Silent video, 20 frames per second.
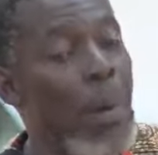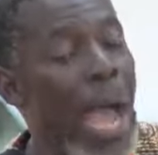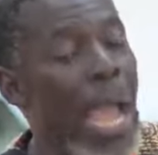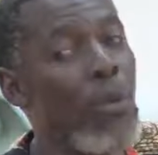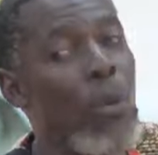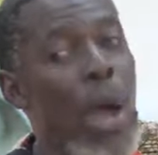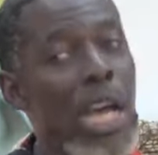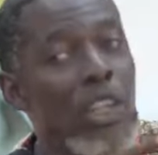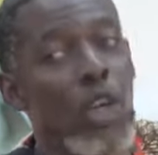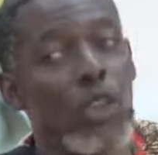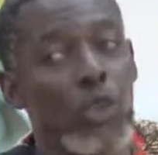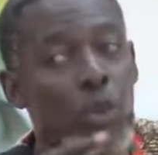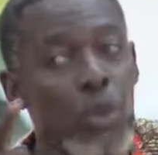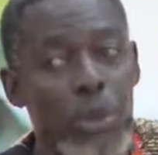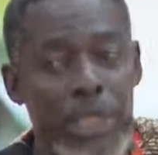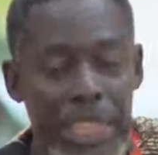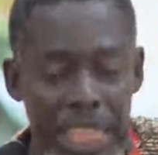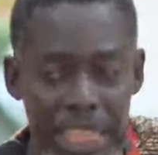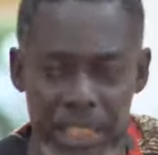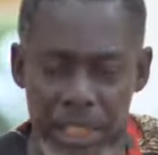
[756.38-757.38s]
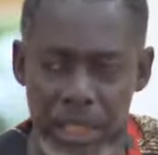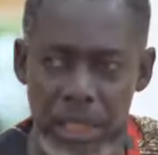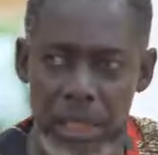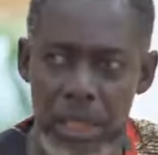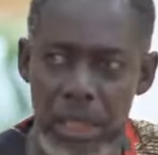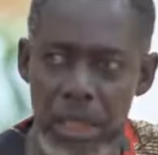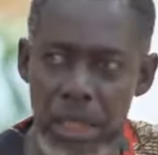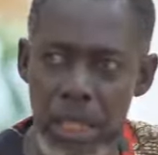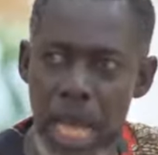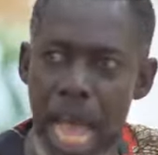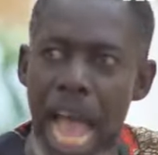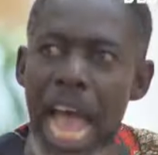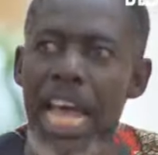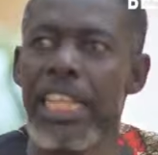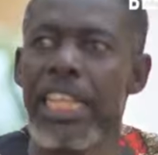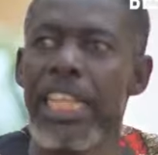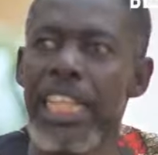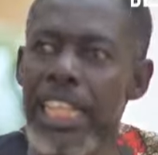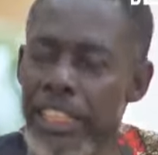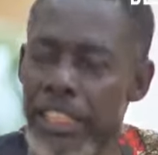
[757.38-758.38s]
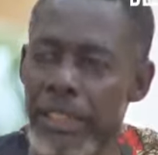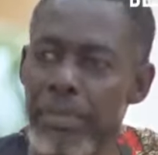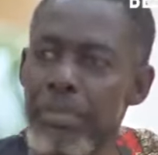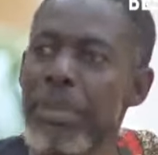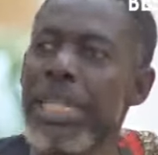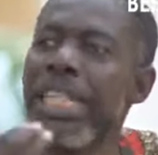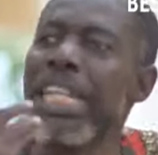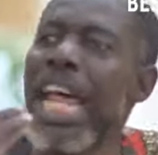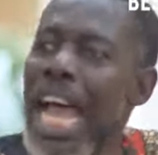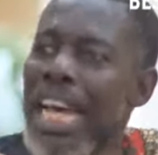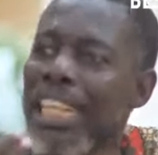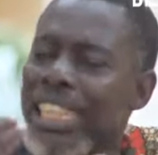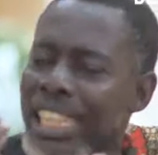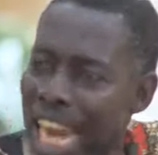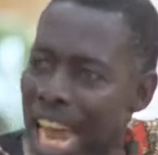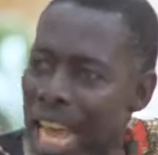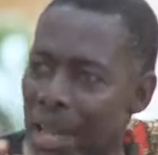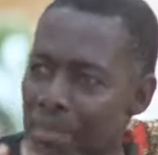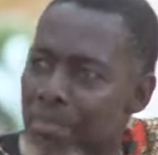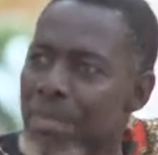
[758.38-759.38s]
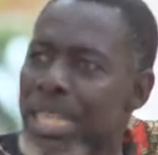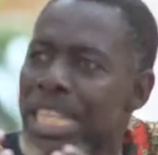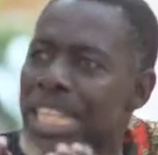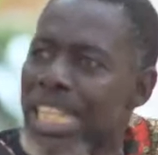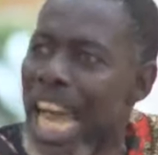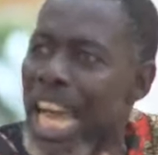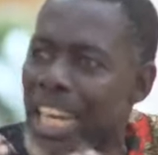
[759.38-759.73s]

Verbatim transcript: to buy one or two things. At least minara,